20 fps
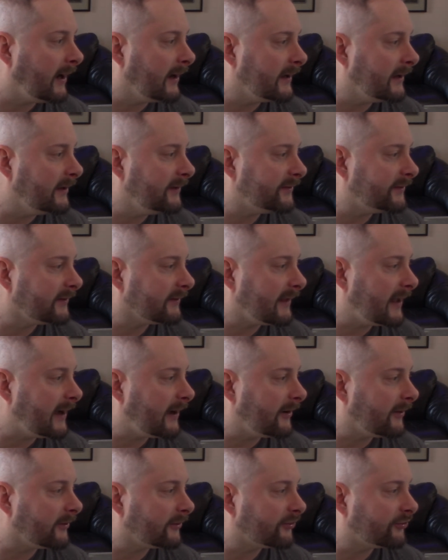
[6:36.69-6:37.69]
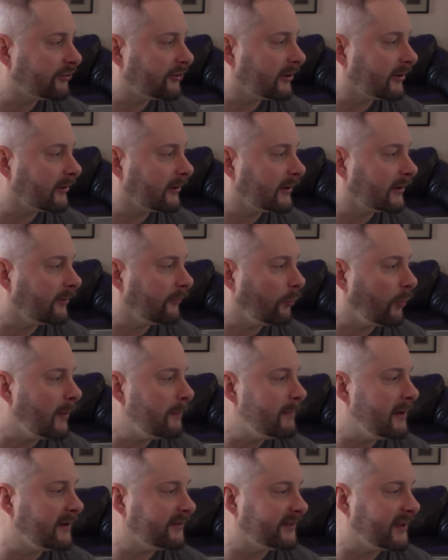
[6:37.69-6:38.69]
easy allow sharing of
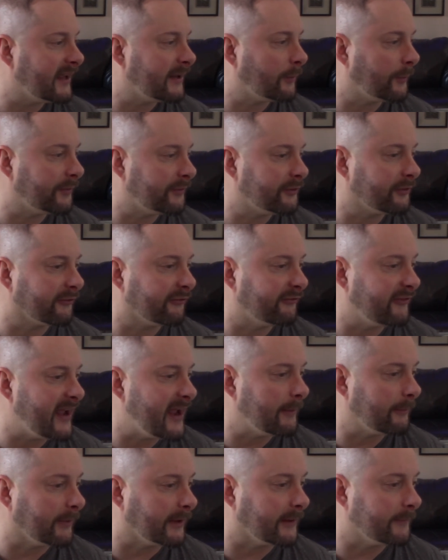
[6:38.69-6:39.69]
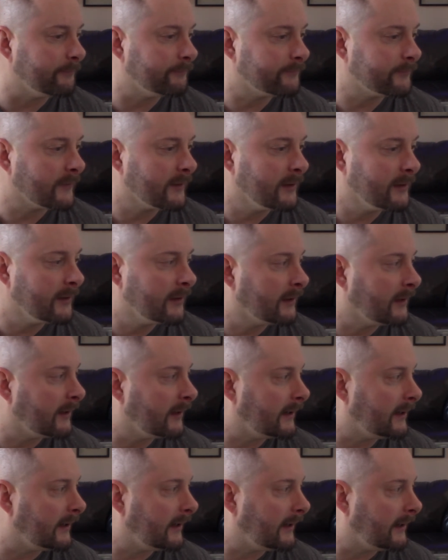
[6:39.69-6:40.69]
one base handle with your family
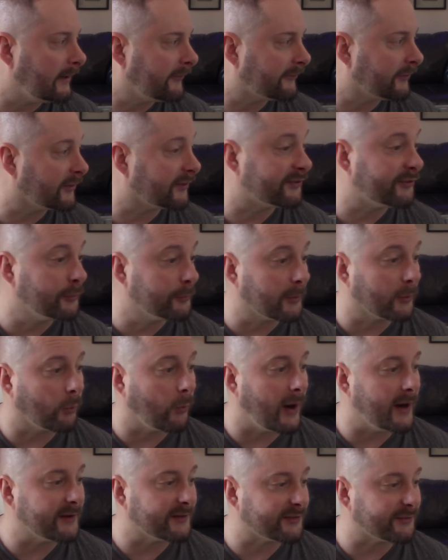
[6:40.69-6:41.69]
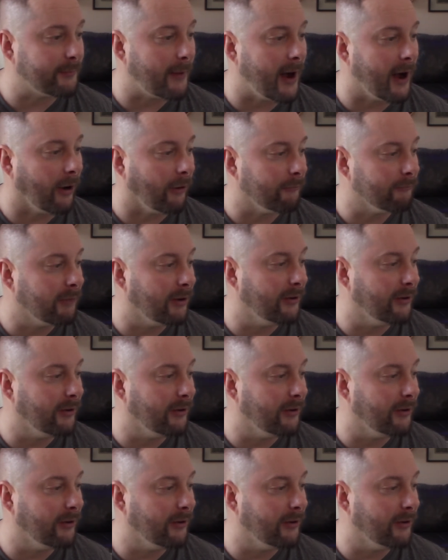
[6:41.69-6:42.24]
for a super white smile.